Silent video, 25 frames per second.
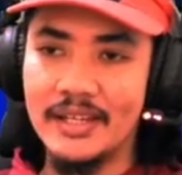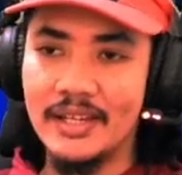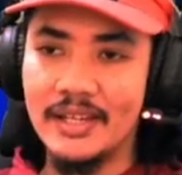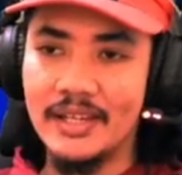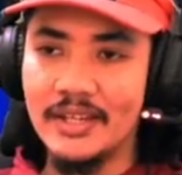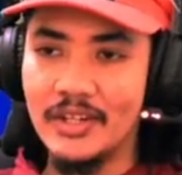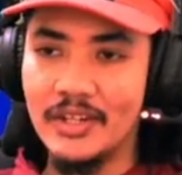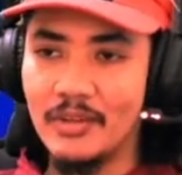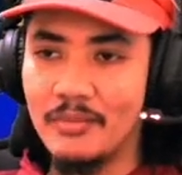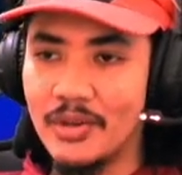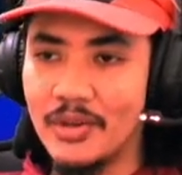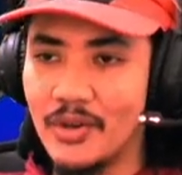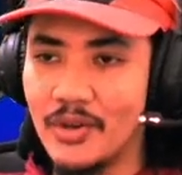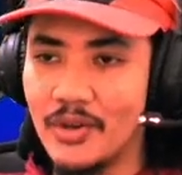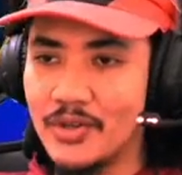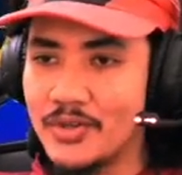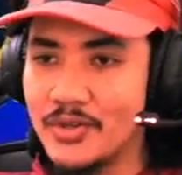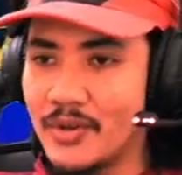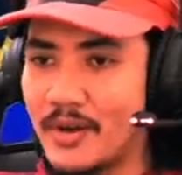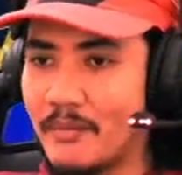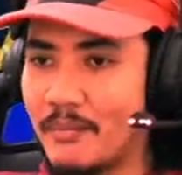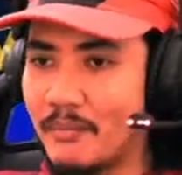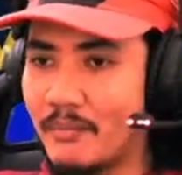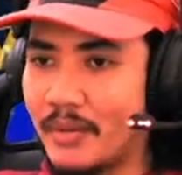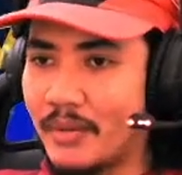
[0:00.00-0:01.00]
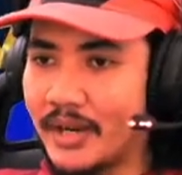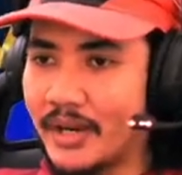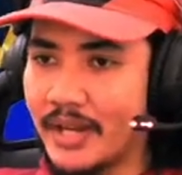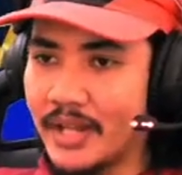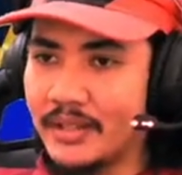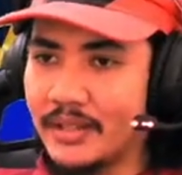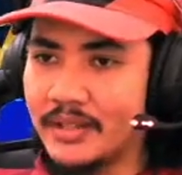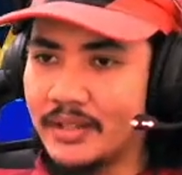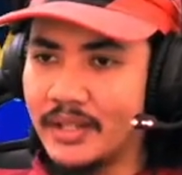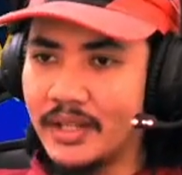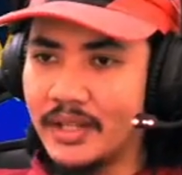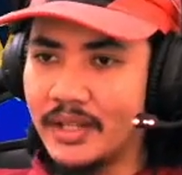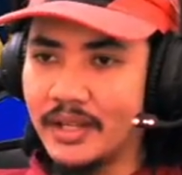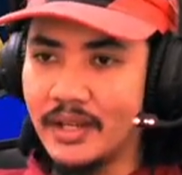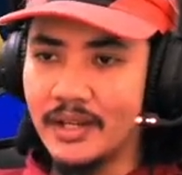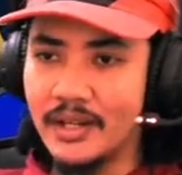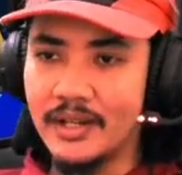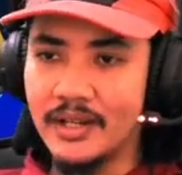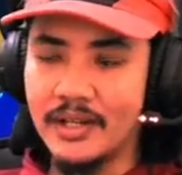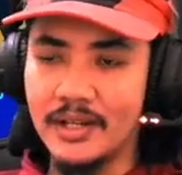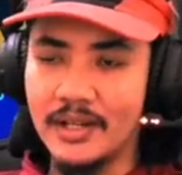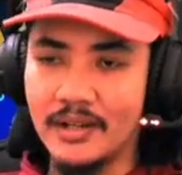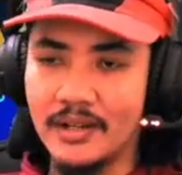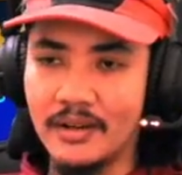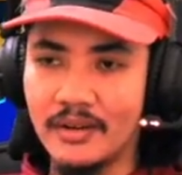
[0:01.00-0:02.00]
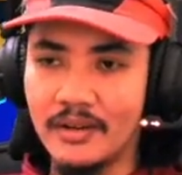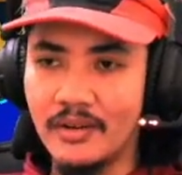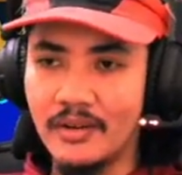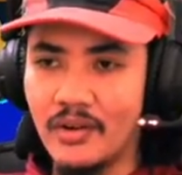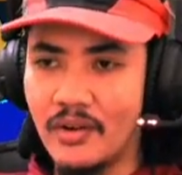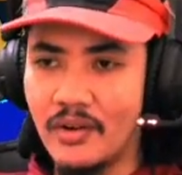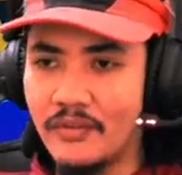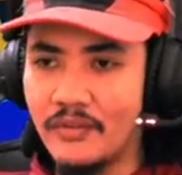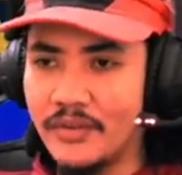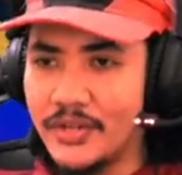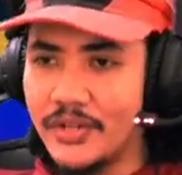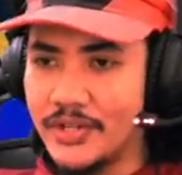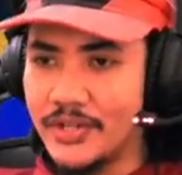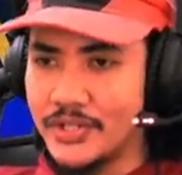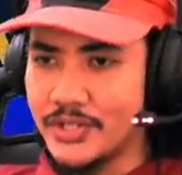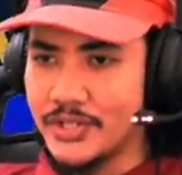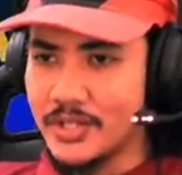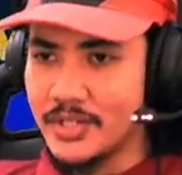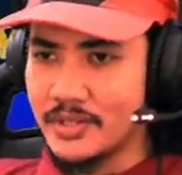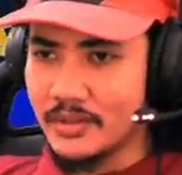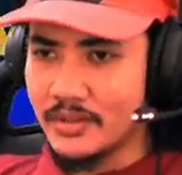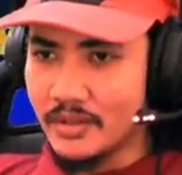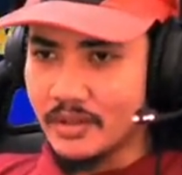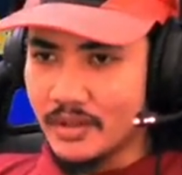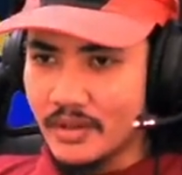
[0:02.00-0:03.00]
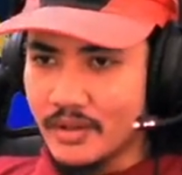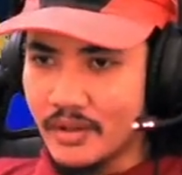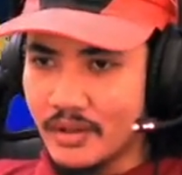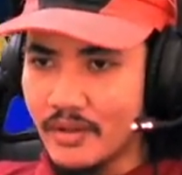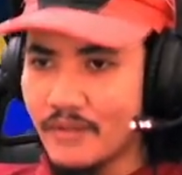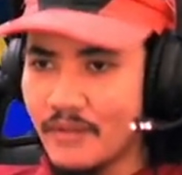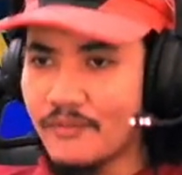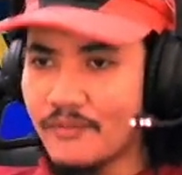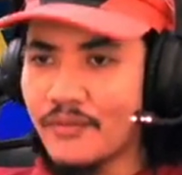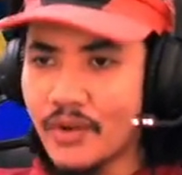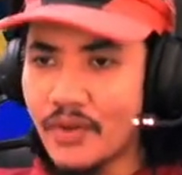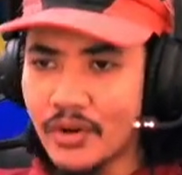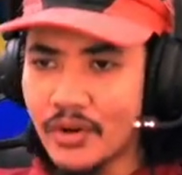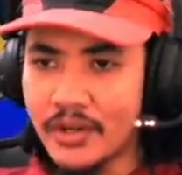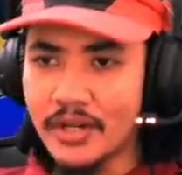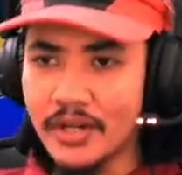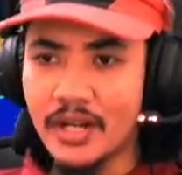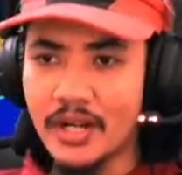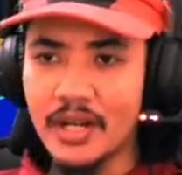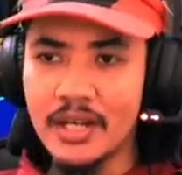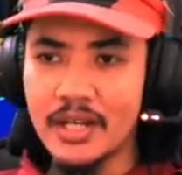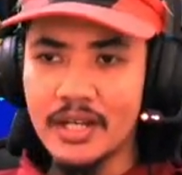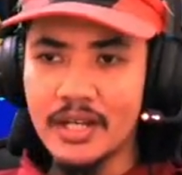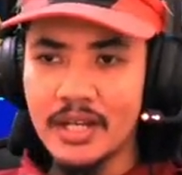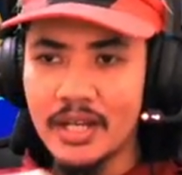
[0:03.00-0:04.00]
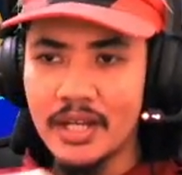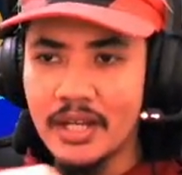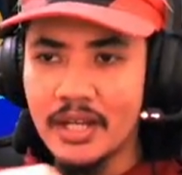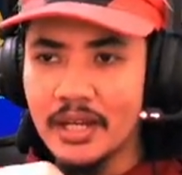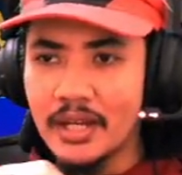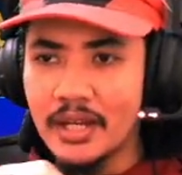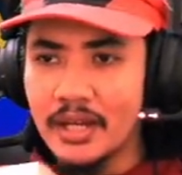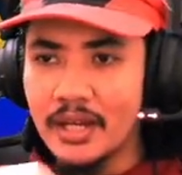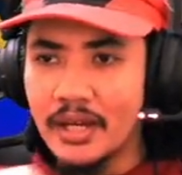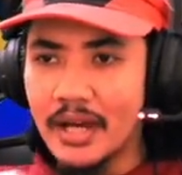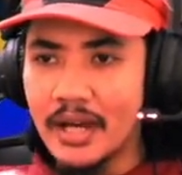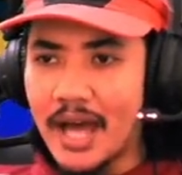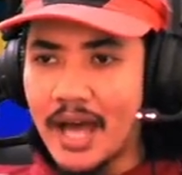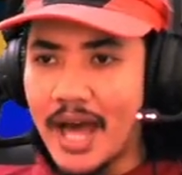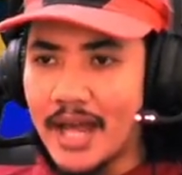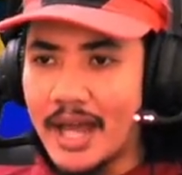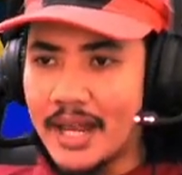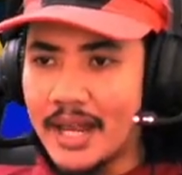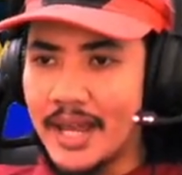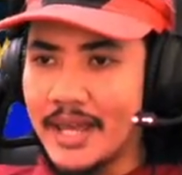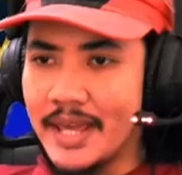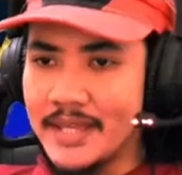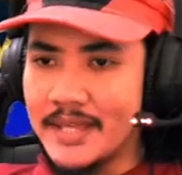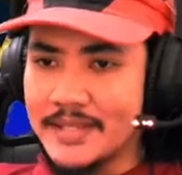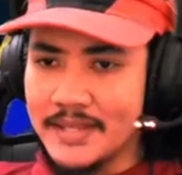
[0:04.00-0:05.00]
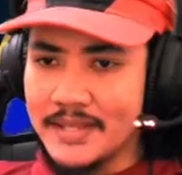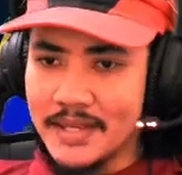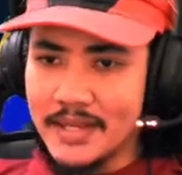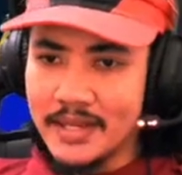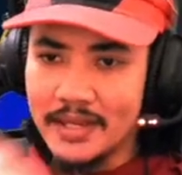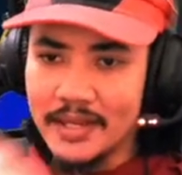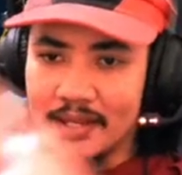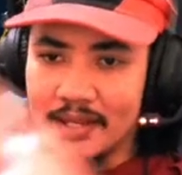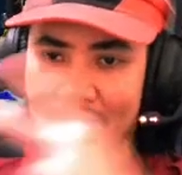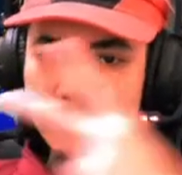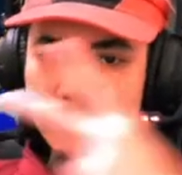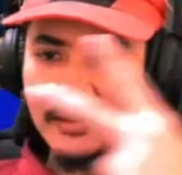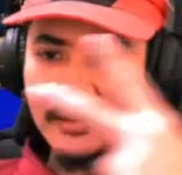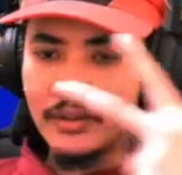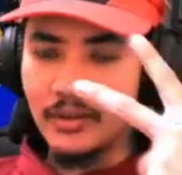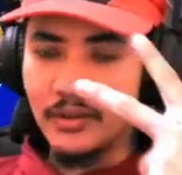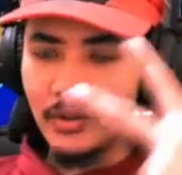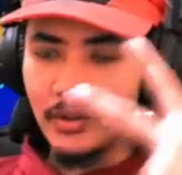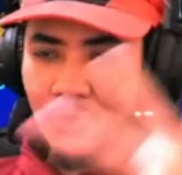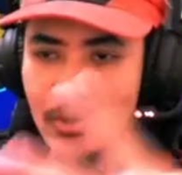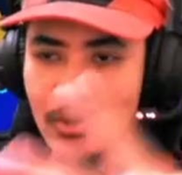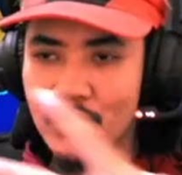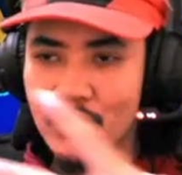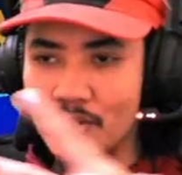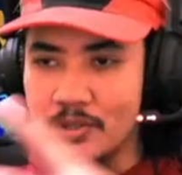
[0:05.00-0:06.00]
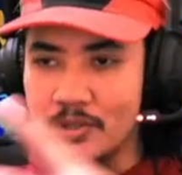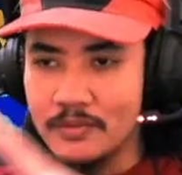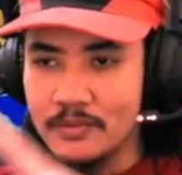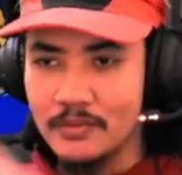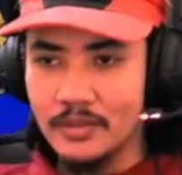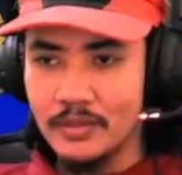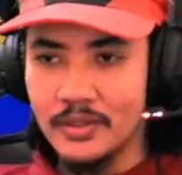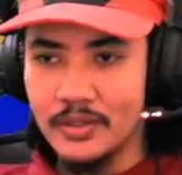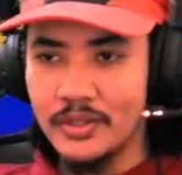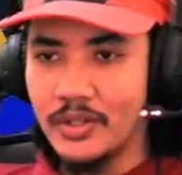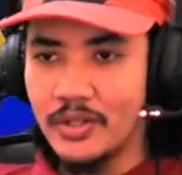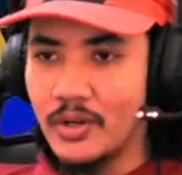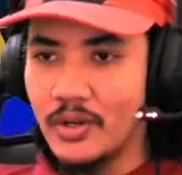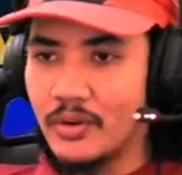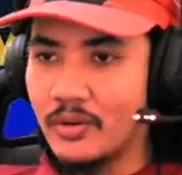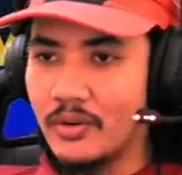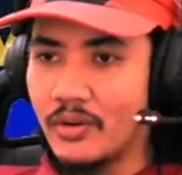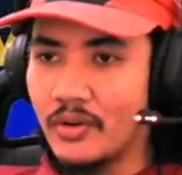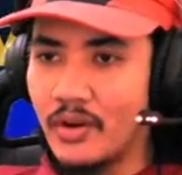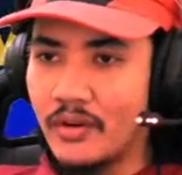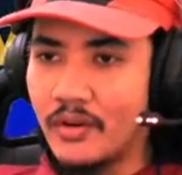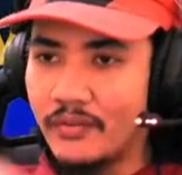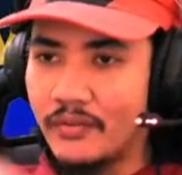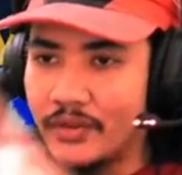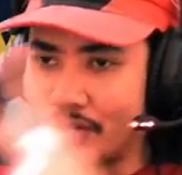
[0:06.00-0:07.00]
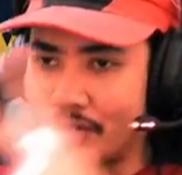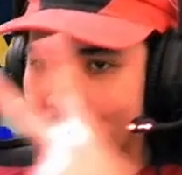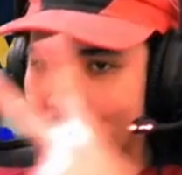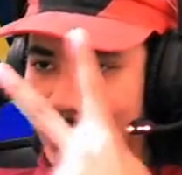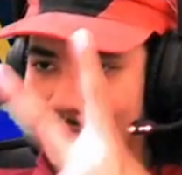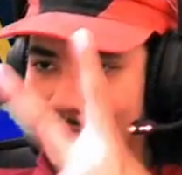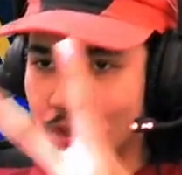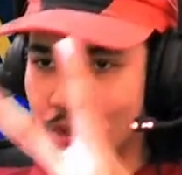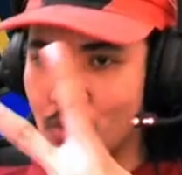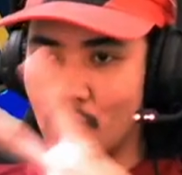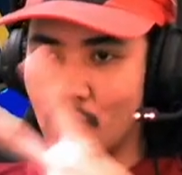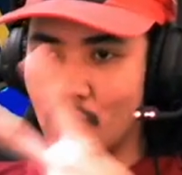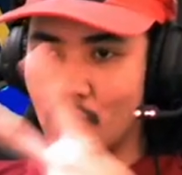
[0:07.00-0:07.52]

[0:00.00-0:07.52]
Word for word: You know, because Rambard, I think, uh, covers four allies, and Colossus, you know, covers two